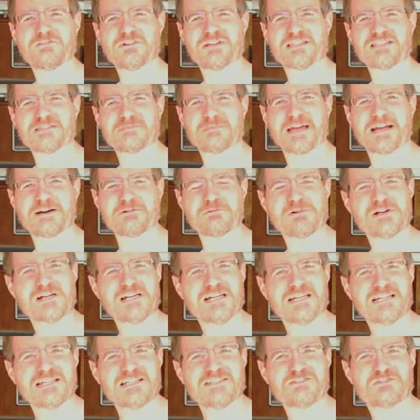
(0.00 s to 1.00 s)
It's about
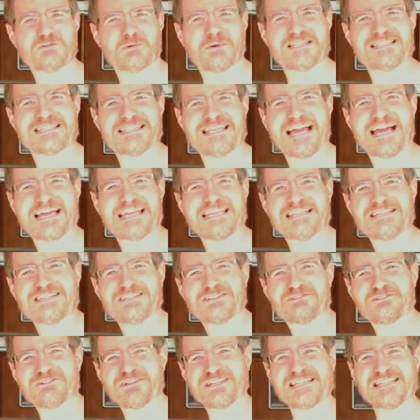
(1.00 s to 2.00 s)
28
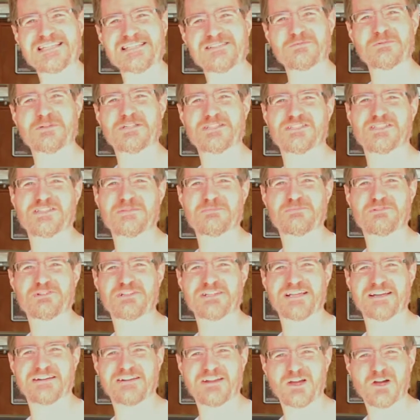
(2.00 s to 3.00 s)
degrees, which is
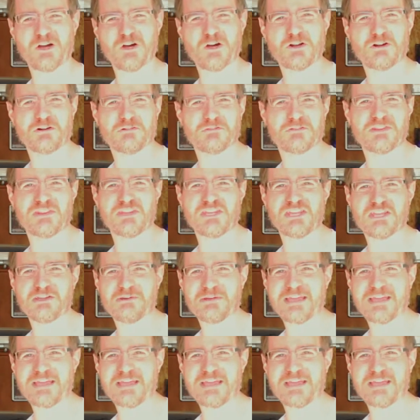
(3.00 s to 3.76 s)
pretty unheard of in the